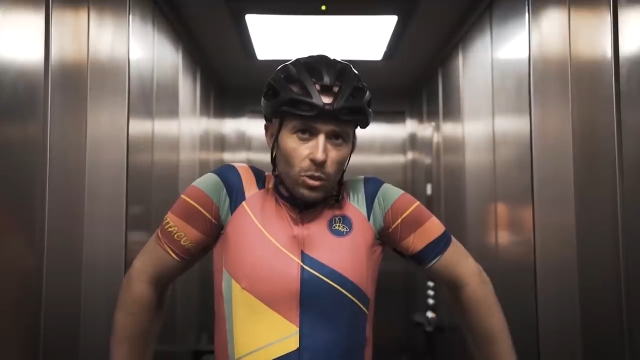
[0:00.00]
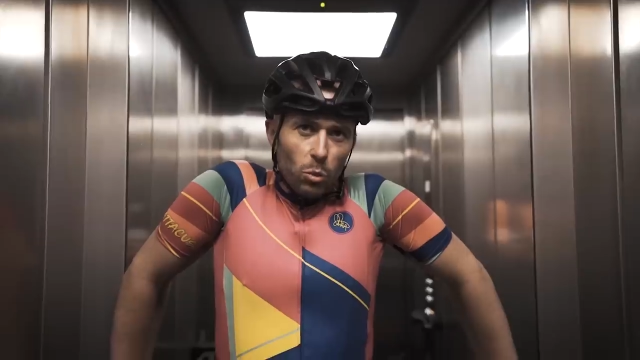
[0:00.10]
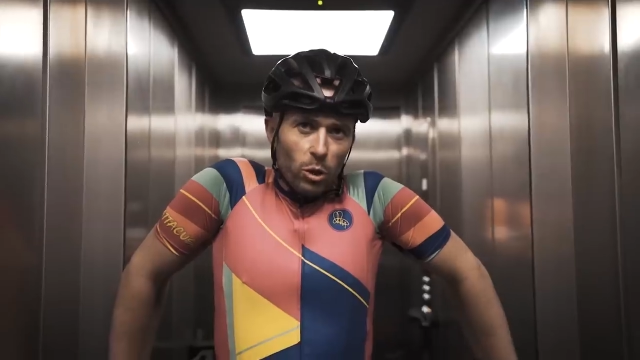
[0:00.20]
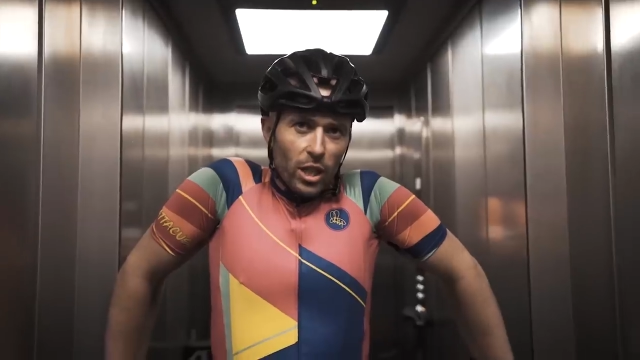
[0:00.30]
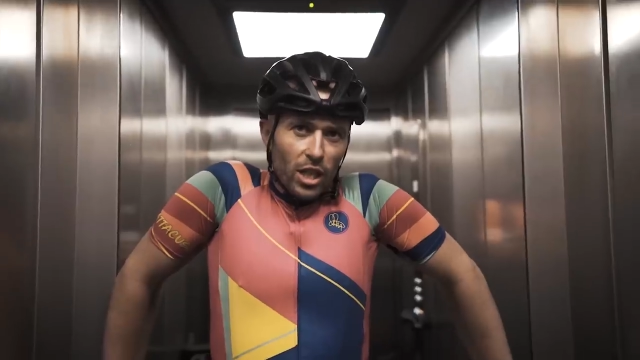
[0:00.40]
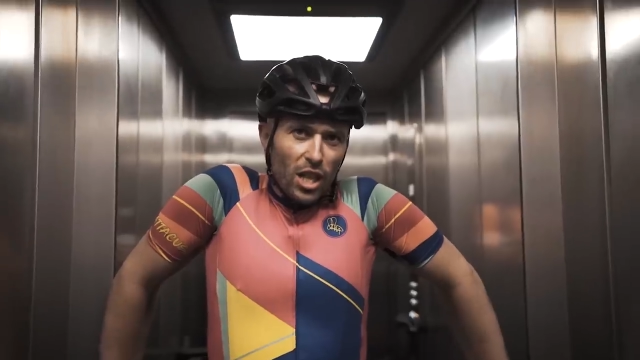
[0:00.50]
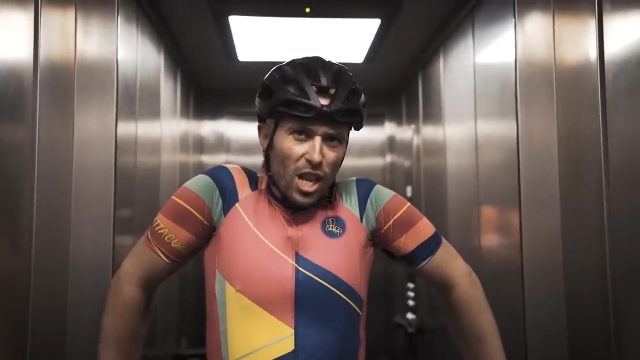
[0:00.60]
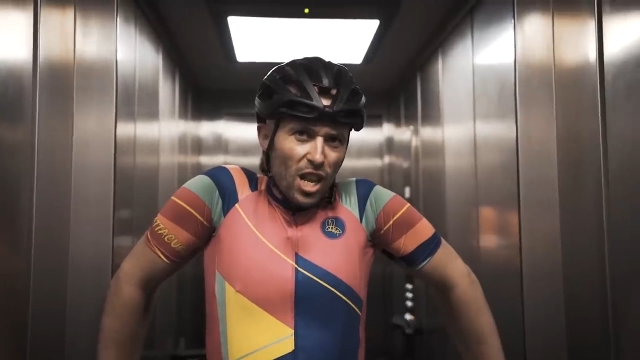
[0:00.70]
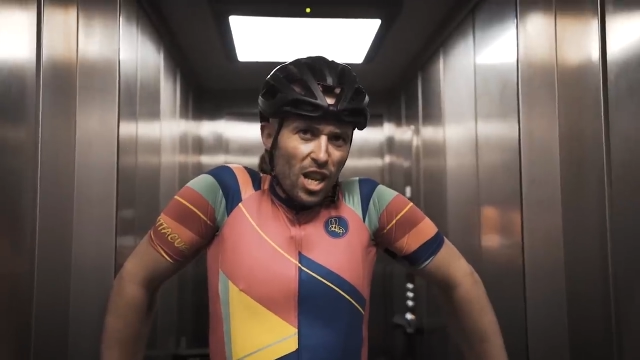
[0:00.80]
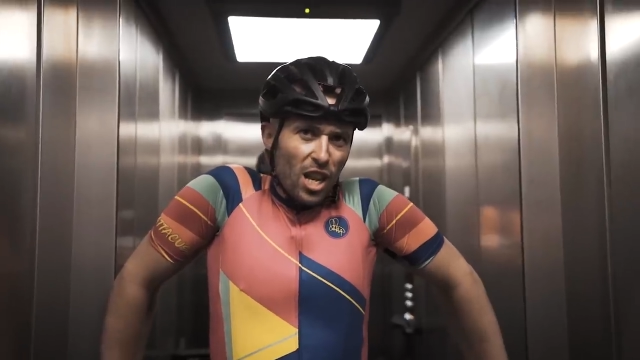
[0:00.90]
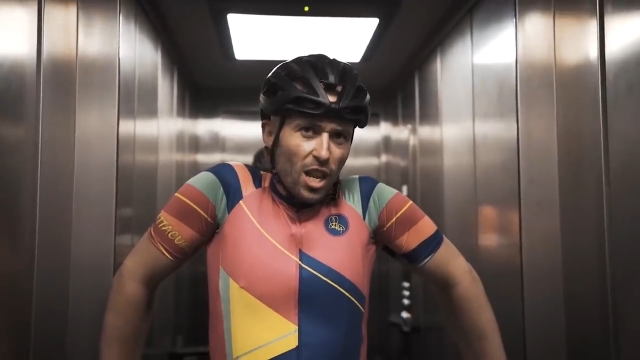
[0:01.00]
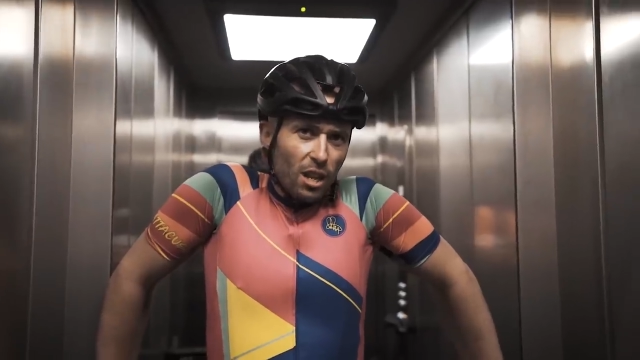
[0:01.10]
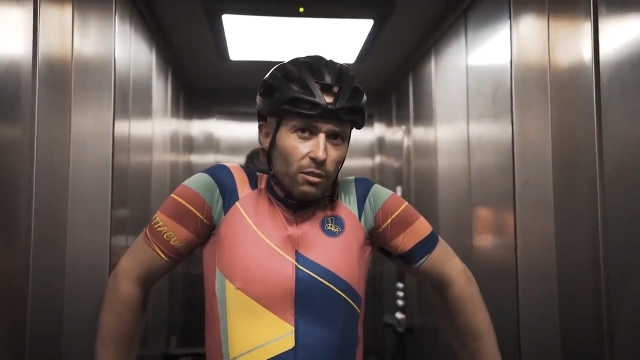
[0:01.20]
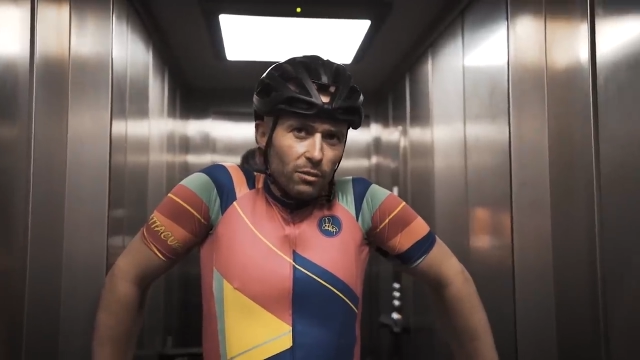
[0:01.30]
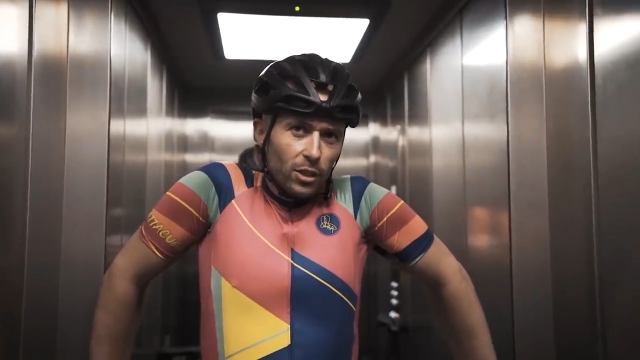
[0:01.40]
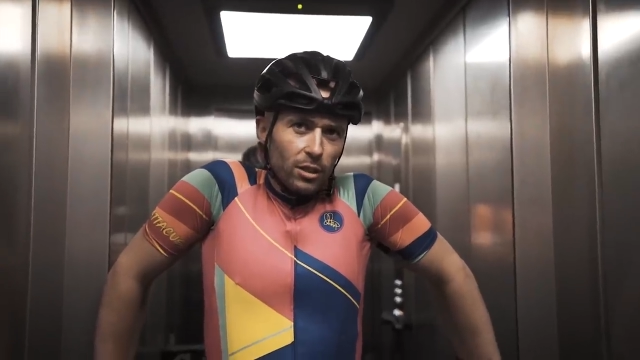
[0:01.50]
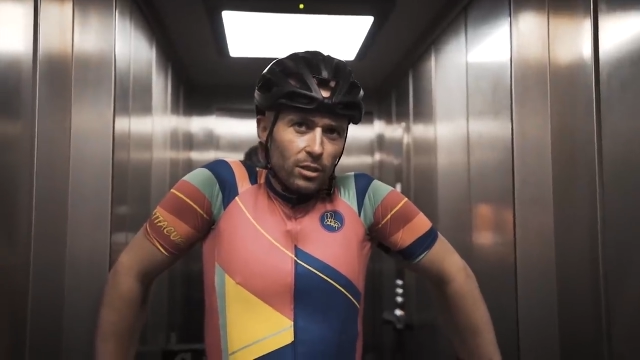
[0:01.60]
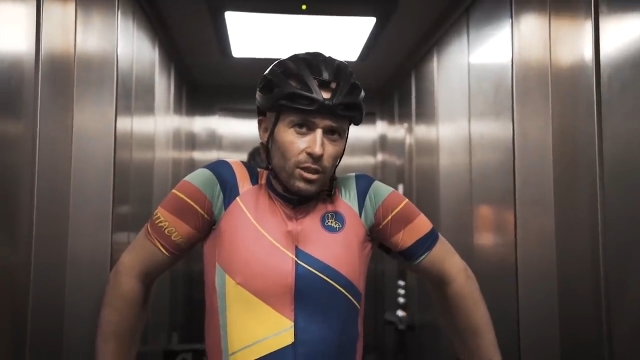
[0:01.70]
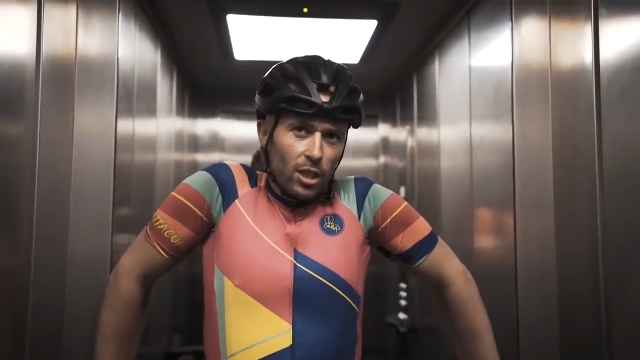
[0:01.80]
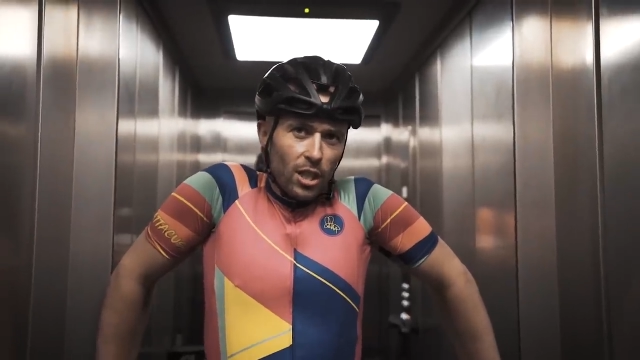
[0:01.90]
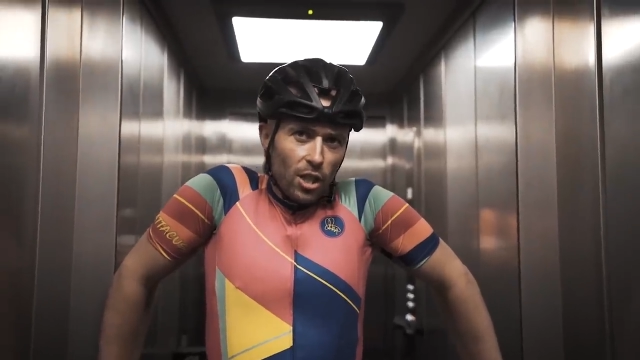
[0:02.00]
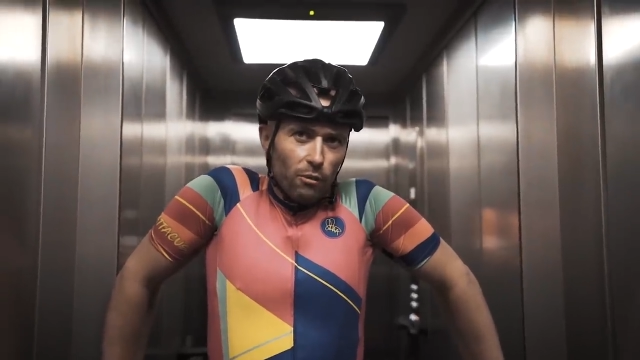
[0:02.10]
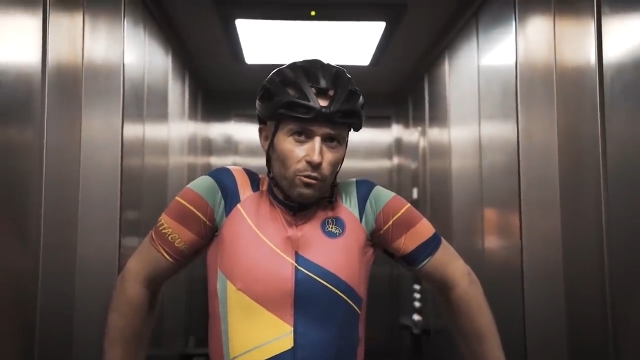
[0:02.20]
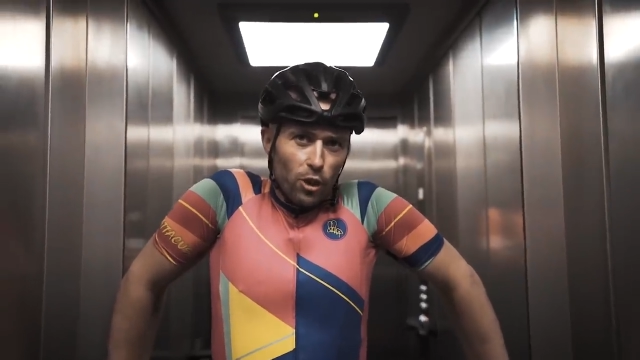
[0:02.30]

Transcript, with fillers: We're in a lift.